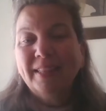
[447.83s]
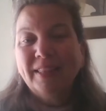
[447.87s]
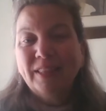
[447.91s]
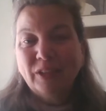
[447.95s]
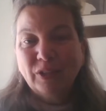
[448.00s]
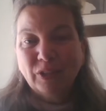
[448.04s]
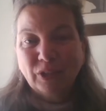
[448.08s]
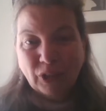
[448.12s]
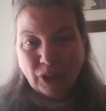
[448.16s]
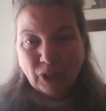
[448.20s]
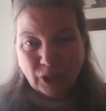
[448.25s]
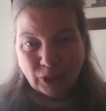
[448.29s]

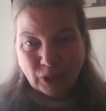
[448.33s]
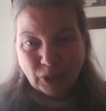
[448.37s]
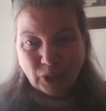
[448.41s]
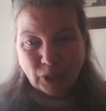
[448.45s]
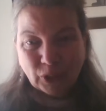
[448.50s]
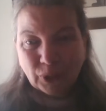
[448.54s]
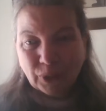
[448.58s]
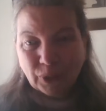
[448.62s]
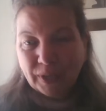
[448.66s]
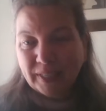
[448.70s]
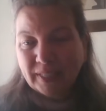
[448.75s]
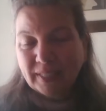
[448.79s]
there's a third
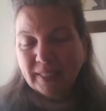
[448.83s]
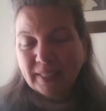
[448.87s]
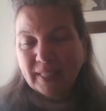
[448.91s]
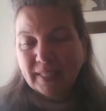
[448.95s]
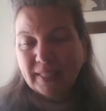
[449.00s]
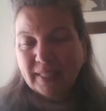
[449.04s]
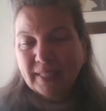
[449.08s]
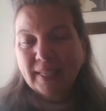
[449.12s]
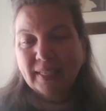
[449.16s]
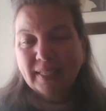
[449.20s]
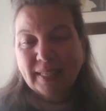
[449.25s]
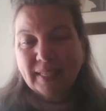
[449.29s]
choice
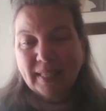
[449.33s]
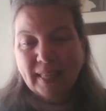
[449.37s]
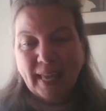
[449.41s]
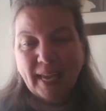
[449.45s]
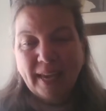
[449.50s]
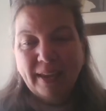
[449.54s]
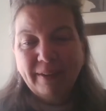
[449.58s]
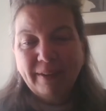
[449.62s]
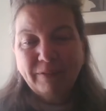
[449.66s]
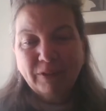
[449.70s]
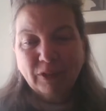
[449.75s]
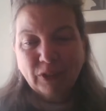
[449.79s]
that says
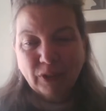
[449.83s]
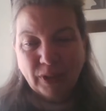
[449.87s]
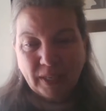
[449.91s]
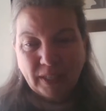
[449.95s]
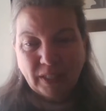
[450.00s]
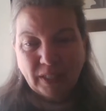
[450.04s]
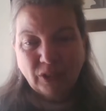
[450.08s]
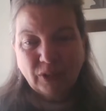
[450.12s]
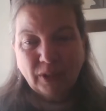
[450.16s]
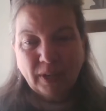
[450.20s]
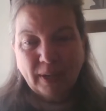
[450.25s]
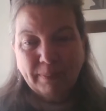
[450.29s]
live
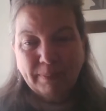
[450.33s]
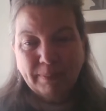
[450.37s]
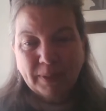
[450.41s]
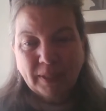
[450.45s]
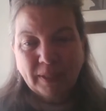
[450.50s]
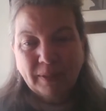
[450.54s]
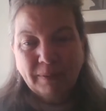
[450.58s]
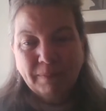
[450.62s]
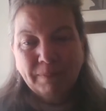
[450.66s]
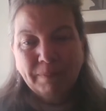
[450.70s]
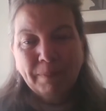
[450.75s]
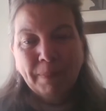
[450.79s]
transcript.